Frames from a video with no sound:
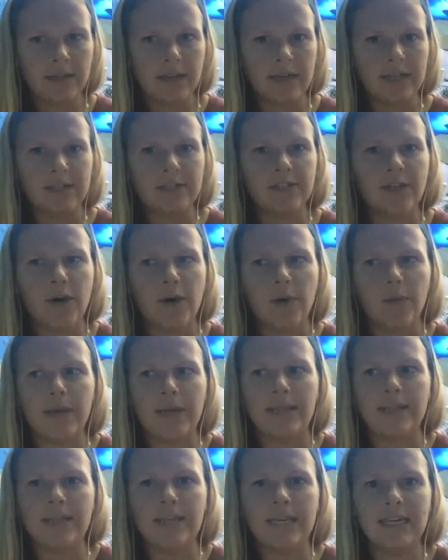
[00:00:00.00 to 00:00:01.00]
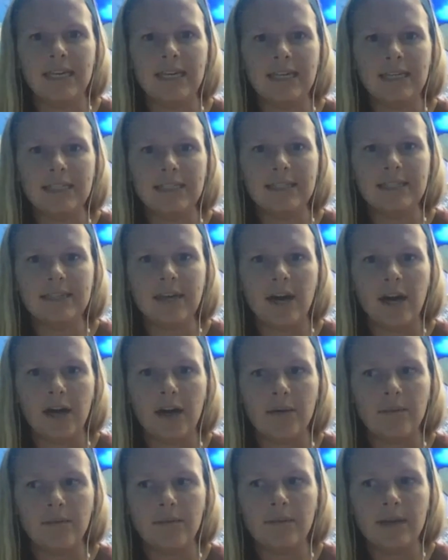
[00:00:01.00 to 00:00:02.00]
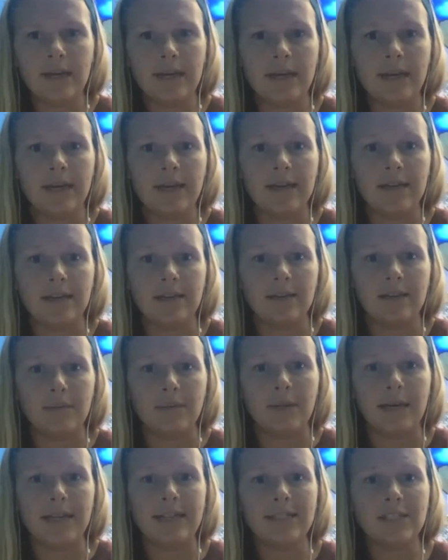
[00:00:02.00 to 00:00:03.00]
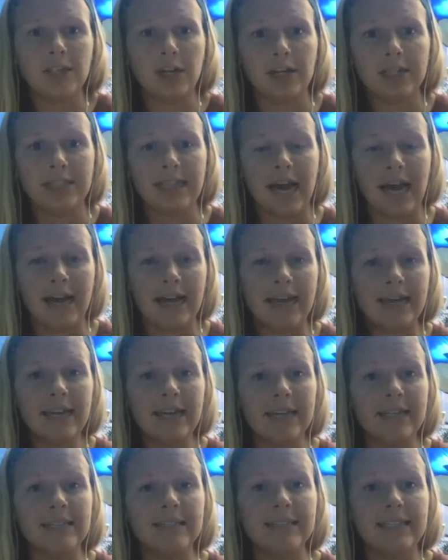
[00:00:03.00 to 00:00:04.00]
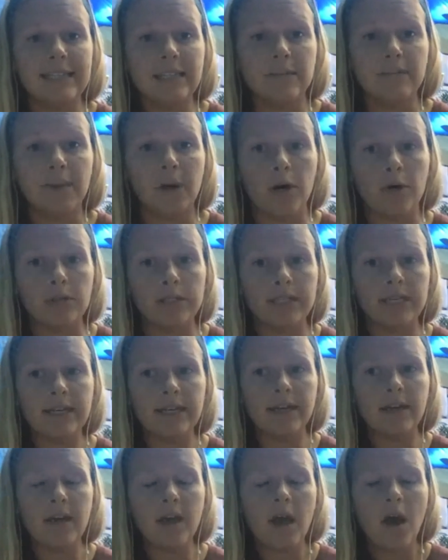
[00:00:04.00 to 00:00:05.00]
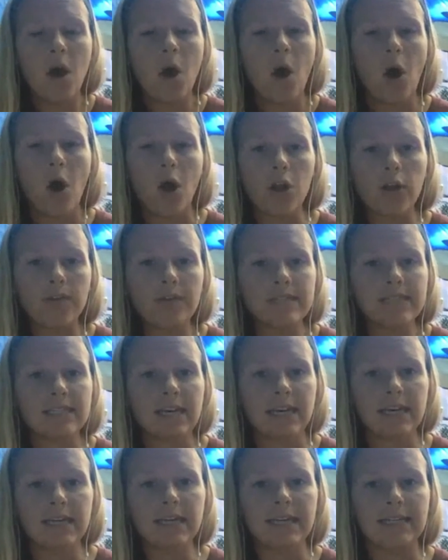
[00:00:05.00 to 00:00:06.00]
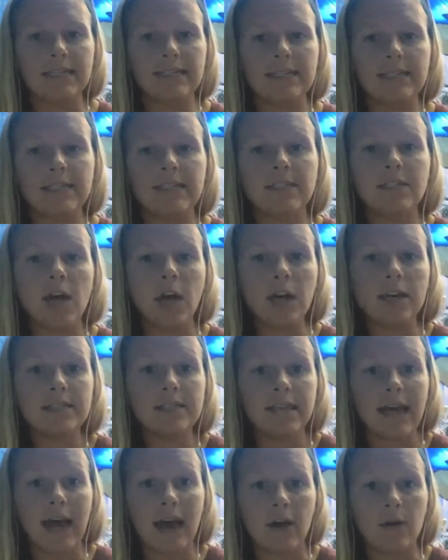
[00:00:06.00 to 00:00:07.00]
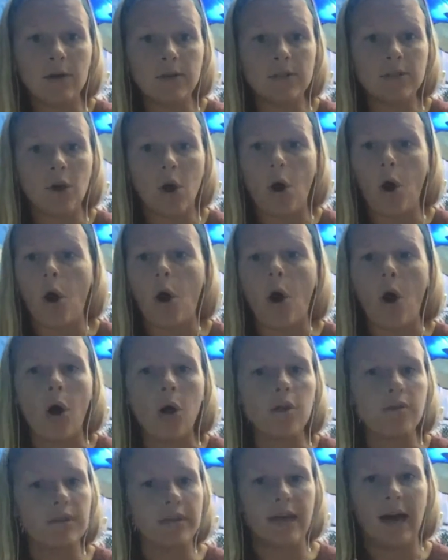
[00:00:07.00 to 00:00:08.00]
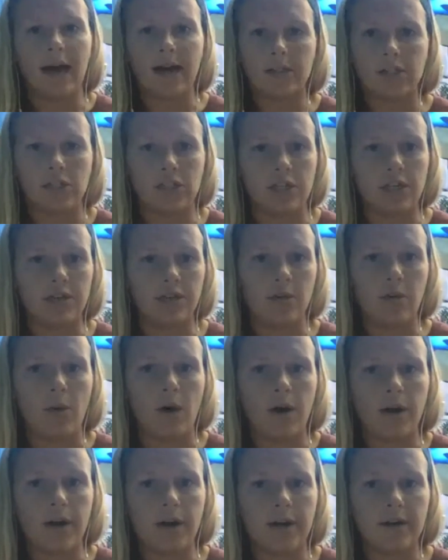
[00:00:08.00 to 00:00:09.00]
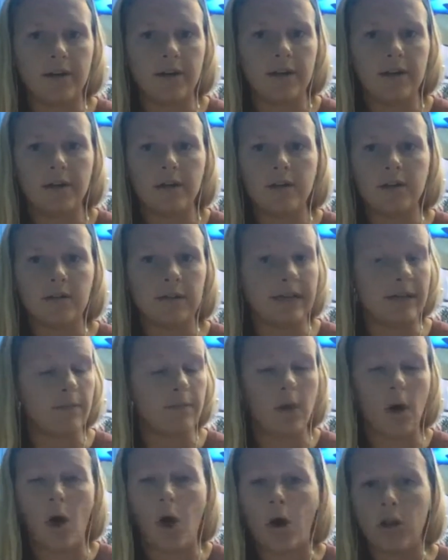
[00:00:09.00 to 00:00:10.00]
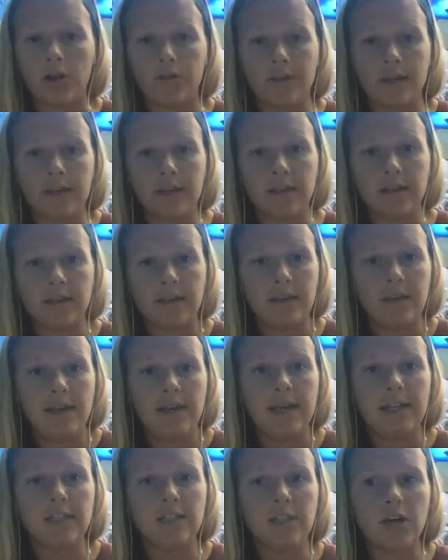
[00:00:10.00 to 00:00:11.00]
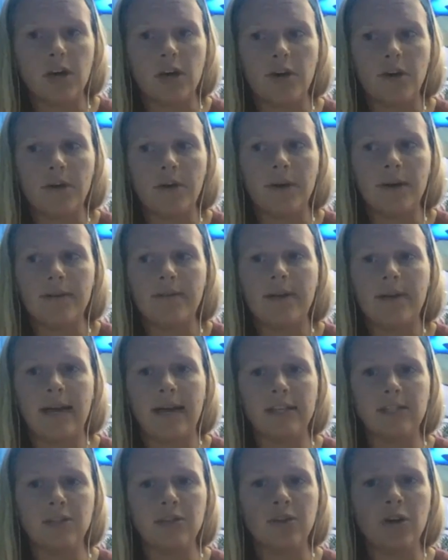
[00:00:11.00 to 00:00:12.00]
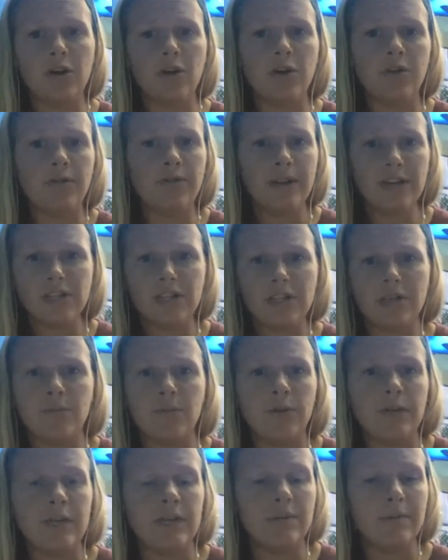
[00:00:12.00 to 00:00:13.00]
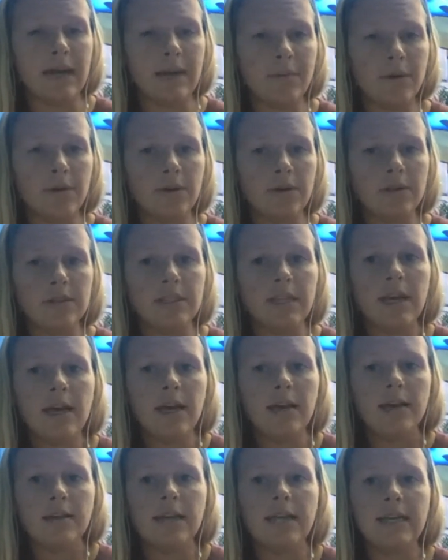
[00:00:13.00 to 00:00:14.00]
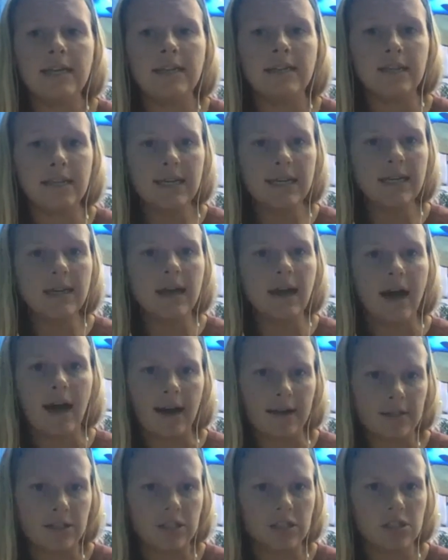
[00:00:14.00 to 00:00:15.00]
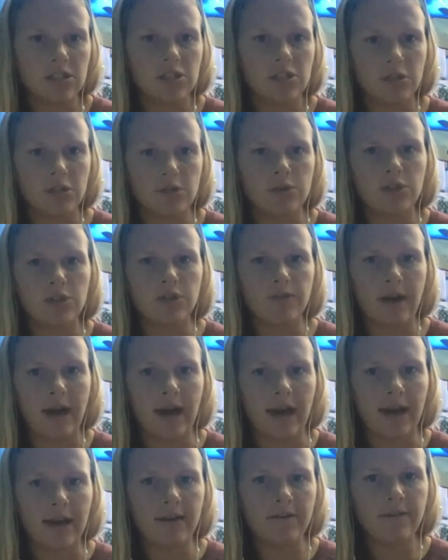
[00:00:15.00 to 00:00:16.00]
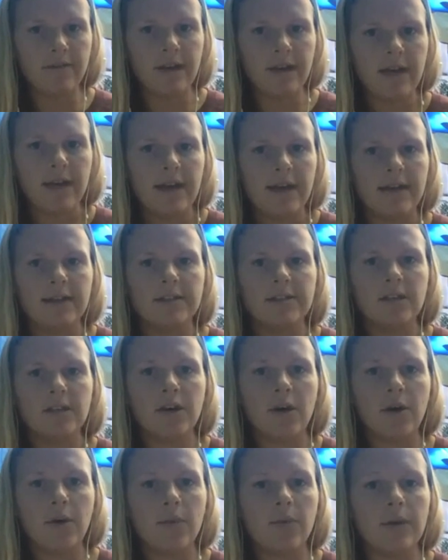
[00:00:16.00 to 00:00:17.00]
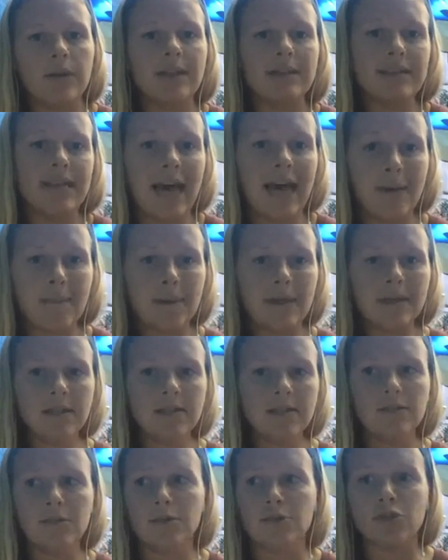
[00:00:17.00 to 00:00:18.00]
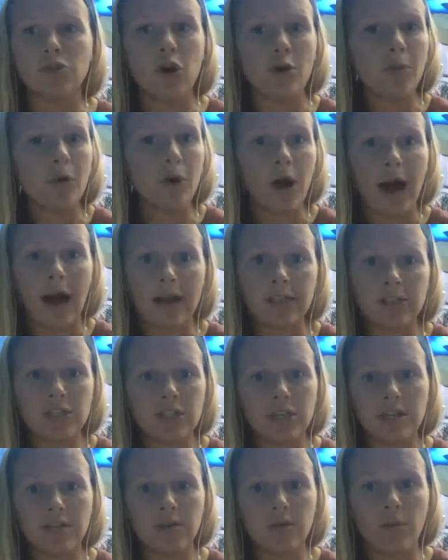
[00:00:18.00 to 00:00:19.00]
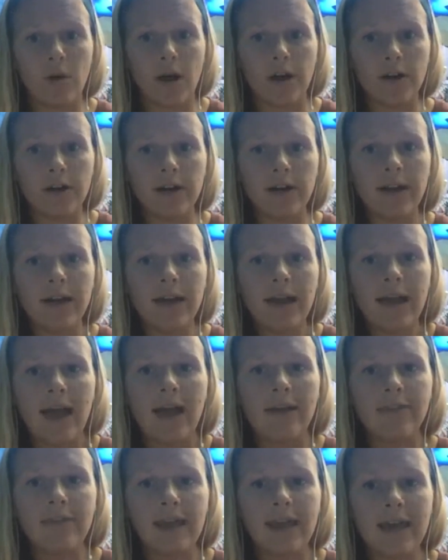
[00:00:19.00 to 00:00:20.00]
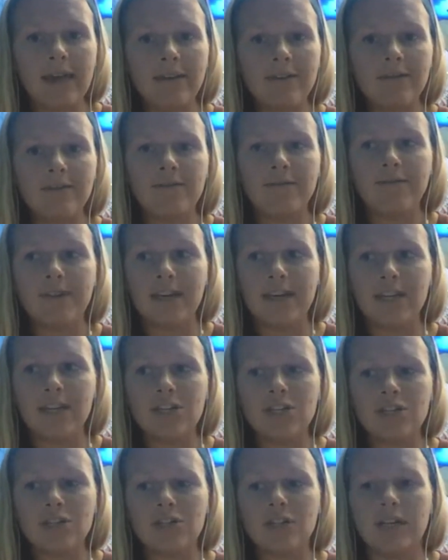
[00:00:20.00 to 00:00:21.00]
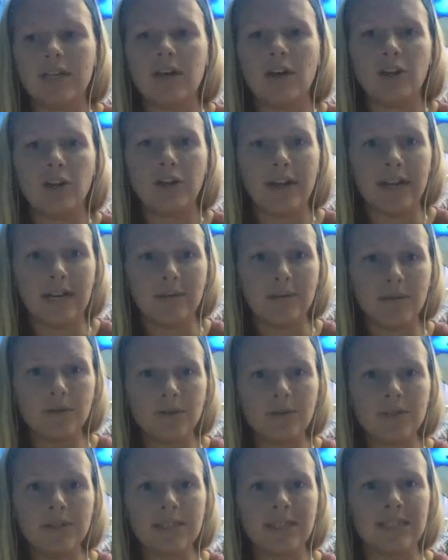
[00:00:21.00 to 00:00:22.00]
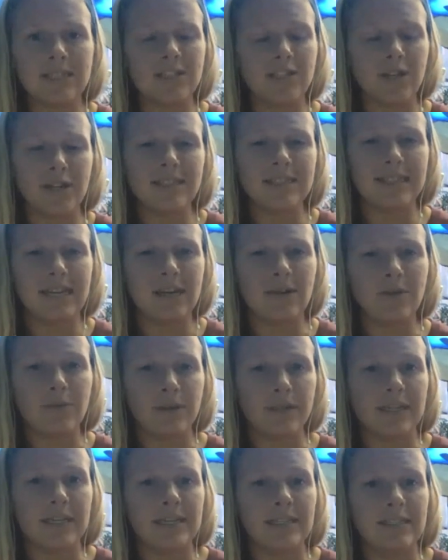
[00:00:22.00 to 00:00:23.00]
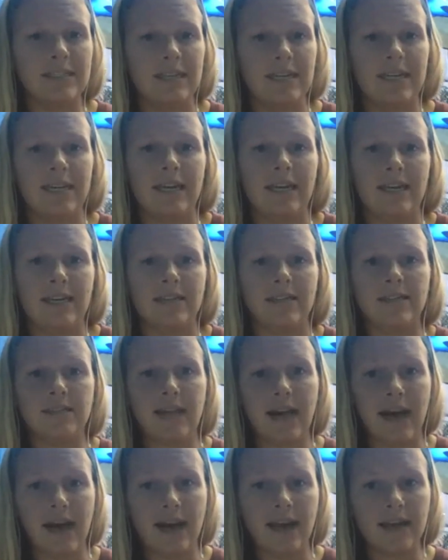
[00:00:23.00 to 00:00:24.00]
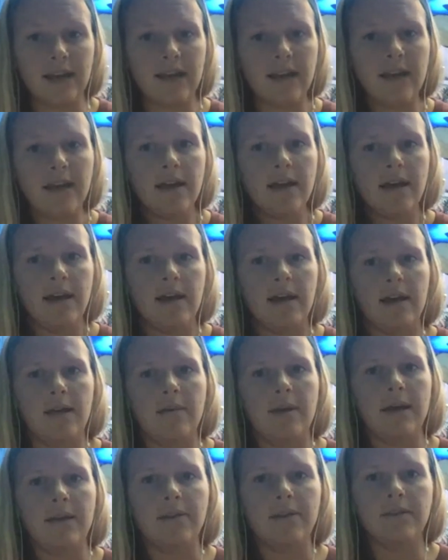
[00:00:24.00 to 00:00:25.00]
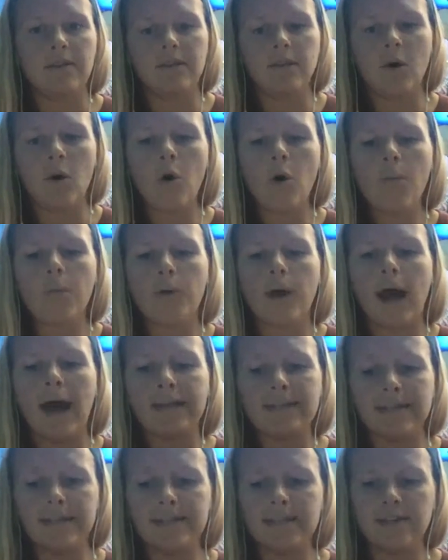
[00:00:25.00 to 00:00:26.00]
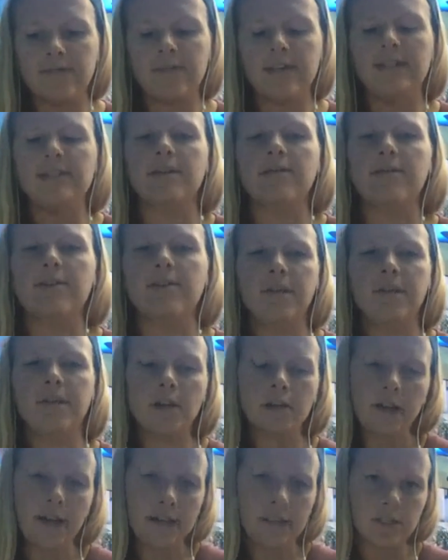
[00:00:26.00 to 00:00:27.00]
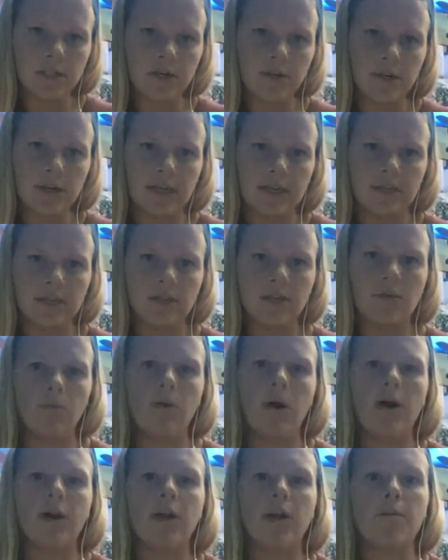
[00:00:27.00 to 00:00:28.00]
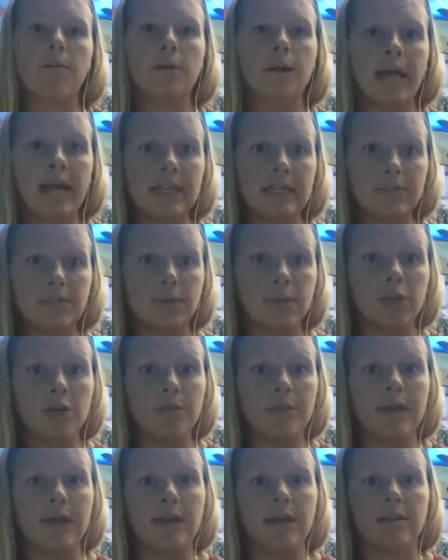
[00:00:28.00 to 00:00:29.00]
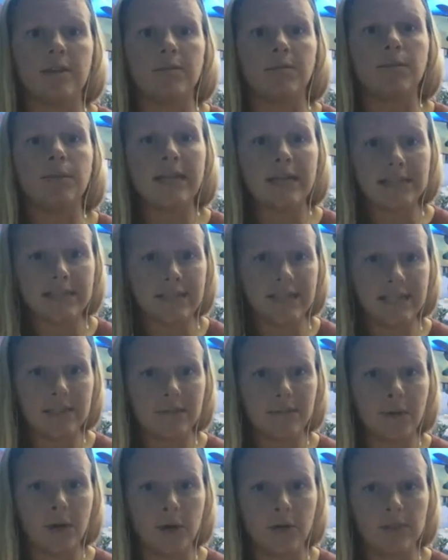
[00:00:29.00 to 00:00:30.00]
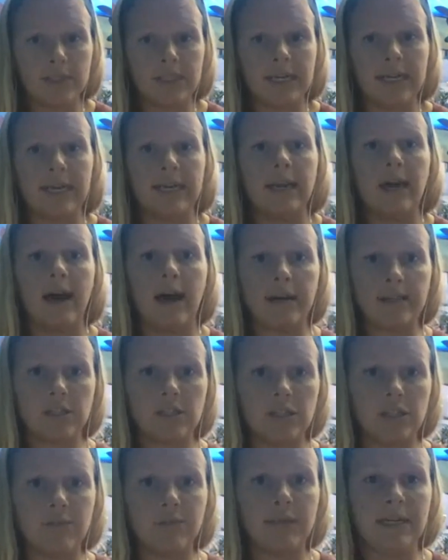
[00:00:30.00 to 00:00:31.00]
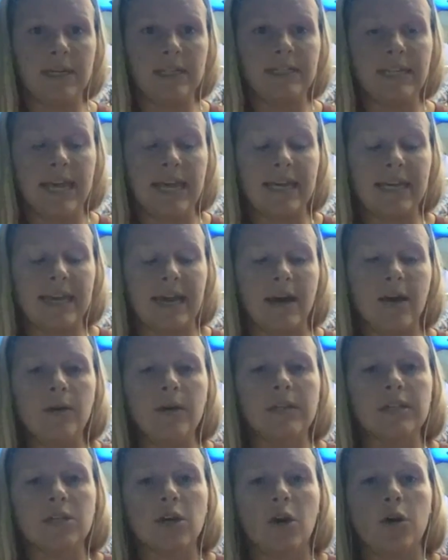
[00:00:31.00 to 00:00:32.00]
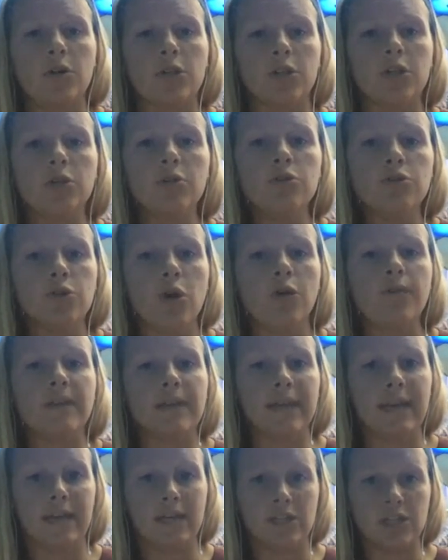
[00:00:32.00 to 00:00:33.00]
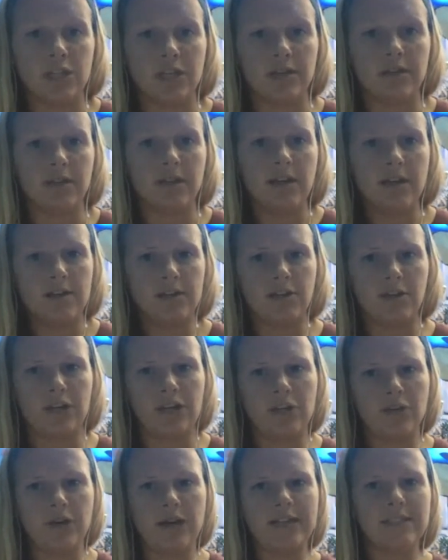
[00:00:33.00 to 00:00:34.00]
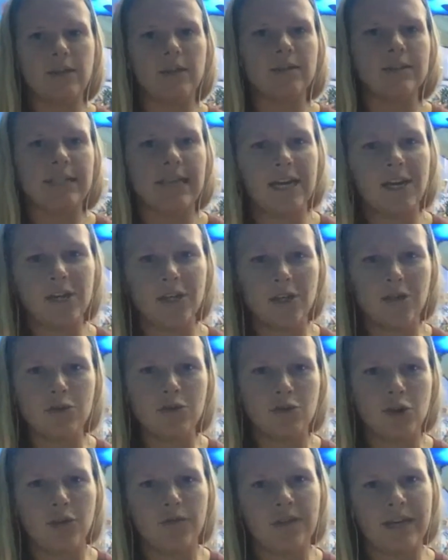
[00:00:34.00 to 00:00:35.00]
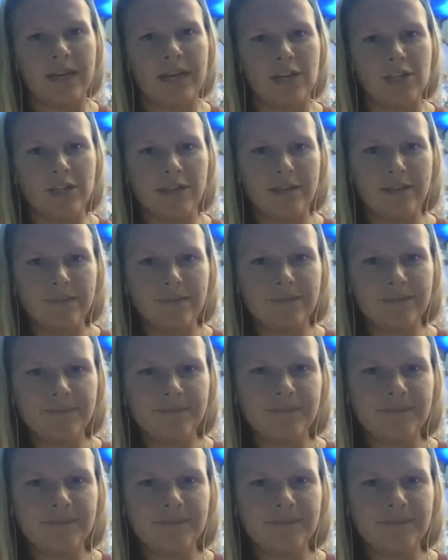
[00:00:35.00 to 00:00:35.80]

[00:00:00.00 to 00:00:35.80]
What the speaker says: And so when these come and the plants start dying and decomposing, all of a sudden it sucks out all of the oxygen in the water, like all of it. And so, as you know, fish and marine mammals, they need oxygen to survive. And so when this happens, there's no more oxygen in the water, and then fish and other animals can start to get really sick and die. And the whole process of this, fertilizer going into the water, plants blooming, the plants decomposing, and oxygen being taken out, is called eutrophication. So can you guys all say eutrophication?